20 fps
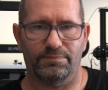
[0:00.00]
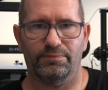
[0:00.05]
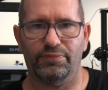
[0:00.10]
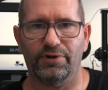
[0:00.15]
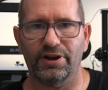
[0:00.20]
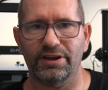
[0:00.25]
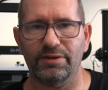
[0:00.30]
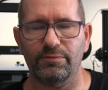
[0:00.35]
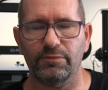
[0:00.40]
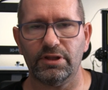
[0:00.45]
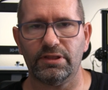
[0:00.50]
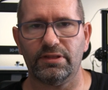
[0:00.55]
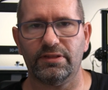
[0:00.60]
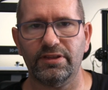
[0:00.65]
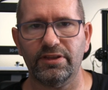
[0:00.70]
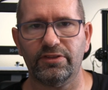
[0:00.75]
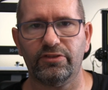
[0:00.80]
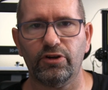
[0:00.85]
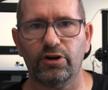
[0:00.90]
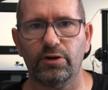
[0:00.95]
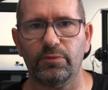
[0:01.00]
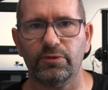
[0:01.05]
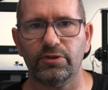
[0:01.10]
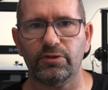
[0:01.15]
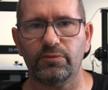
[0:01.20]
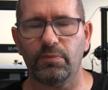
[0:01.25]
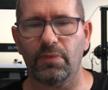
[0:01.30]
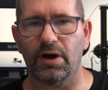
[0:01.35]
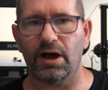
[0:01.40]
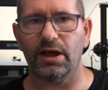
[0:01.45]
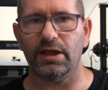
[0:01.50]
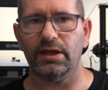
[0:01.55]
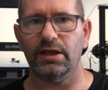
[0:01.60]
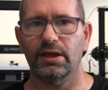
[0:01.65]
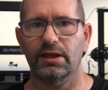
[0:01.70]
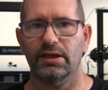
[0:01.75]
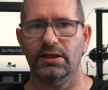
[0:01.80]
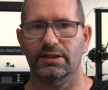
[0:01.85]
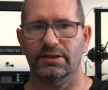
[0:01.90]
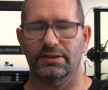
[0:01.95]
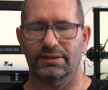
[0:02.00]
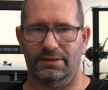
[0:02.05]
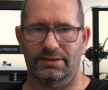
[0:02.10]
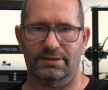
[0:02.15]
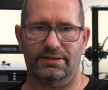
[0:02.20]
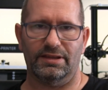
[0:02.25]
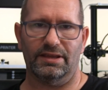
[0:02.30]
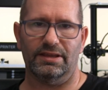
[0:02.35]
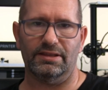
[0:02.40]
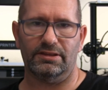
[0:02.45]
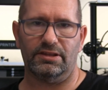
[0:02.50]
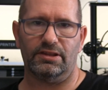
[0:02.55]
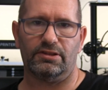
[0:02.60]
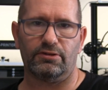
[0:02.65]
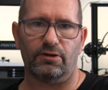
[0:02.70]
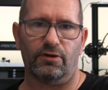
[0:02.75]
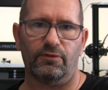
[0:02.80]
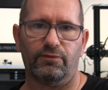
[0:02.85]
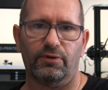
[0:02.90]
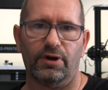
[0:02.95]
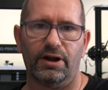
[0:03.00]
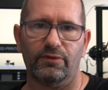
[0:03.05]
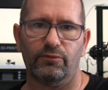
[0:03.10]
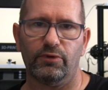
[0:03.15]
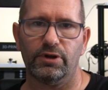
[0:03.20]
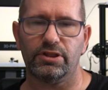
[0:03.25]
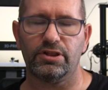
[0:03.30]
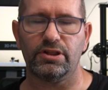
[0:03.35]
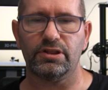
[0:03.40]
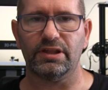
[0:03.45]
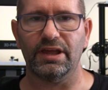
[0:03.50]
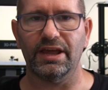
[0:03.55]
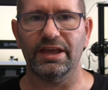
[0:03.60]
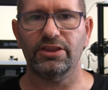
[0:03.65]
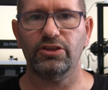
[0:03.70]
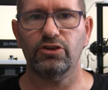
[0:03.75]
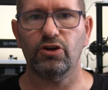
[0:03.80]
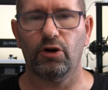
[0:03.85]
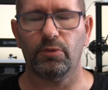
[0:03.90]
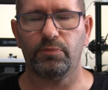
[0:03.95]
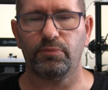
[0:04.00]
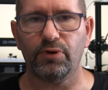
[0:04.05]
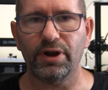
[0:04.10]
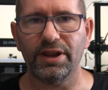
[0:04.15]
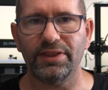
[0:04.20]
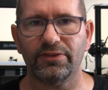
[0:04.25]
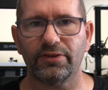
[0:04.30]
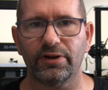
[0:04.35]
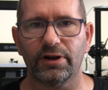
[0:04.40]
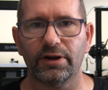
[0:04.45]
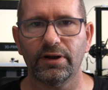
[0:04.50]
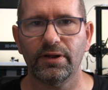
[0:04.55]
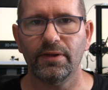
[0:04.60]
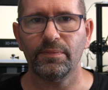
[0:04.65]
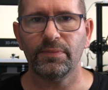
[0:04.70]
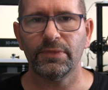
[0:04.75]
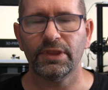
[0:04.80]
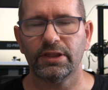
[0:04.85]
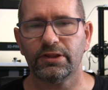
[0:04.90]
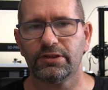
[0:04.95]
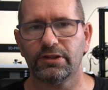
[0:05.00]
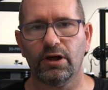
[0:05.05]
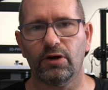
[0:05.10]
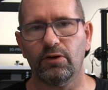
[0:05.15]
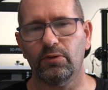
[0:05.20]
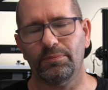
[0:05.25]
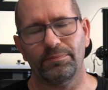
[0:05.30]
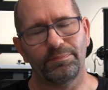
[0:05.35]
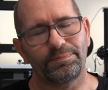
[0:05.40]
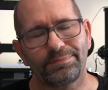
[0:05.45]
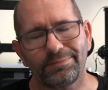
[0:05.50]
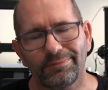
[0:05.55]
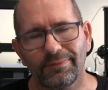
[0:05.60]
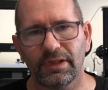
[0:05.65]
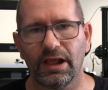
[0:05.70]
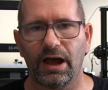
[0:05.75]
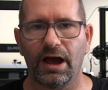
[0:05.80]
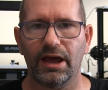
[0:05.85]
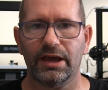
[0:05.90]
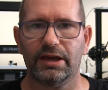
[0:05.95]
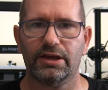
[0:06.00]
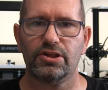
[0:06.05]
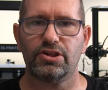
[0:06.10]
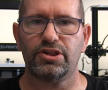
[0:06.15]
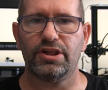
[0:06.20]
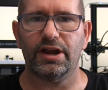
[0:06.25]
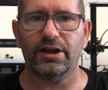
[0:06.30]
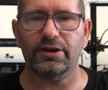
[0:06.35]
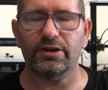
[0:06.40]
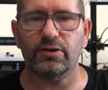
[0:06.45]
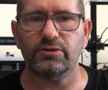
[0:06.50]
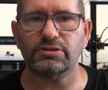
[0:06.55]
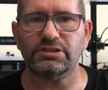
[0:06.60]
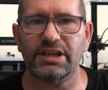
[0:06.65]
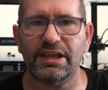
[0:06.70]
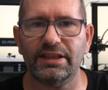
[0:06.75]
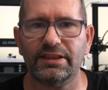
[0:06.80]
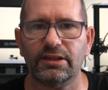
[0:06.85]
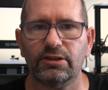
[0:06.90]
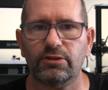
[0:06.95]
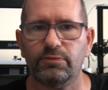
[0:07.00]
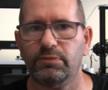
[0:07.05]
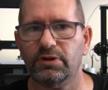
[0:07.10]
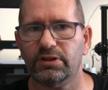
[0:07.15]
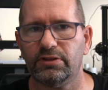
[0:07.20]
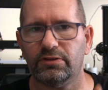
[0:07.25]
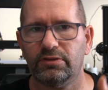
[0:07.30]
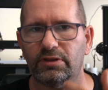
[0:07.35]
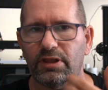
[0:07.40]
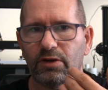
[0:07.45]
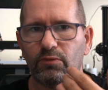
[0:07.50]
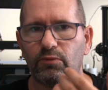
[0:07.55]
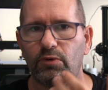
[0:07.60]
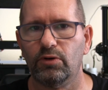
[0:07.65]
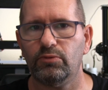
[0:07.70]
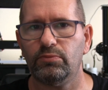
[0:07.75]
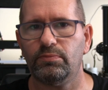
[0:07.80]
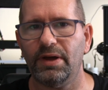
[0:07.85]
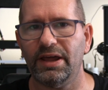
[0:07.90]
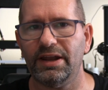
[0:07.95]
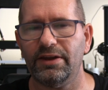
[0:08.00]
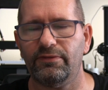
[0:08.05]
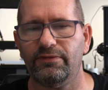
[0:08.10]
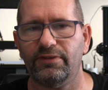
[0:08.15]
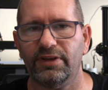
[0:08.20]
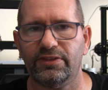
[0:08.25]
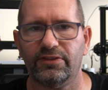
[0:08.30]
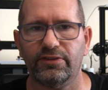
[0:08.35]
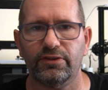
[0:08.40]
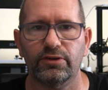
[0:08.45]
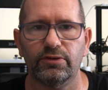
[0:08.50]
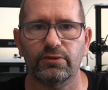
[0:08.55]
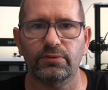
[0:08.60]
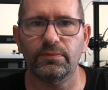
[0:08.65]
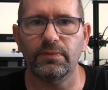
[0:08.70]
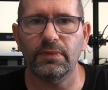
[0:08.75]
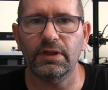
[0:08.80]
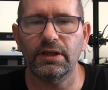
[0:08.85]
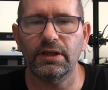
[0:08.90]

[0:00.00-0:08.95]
pretty much determined by the, the software which is in your printer. So I can share those settings, but they won't benefit to you.